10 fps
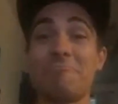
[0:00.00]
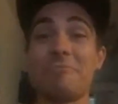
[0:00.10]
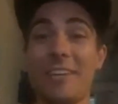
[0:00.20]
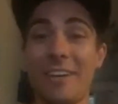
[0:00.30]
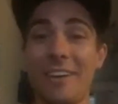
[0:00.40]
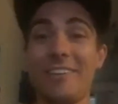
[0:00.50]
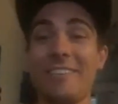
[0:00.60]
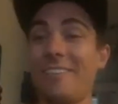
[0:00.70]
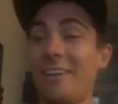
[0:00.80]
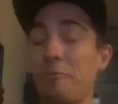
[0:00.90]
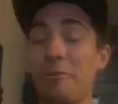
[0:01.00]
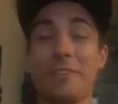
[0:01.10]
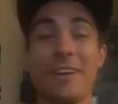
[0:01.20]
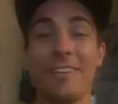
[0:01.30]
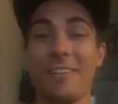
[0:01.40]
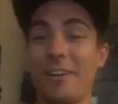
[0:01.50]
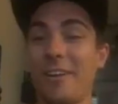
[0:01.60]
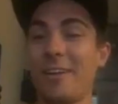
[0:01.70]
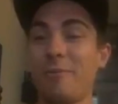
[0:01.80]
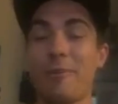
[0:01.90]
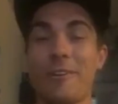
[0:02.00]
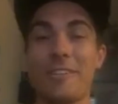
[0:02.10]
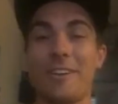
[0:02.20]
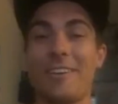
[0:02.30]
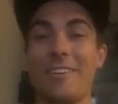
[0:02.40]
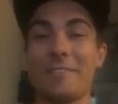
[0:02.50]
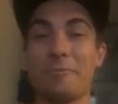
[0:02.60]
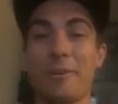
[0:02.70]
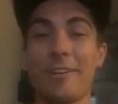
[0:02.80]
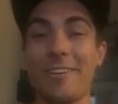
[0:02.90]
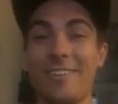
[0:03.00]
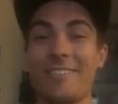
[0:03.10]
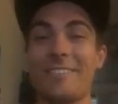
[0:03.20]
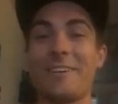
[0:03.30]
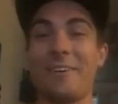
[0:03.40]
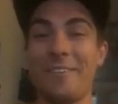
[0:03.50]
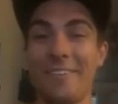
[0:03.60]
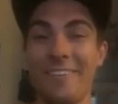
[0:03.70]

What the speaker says: okay, like we've got a lot of handlebars out here. It's pretty good. So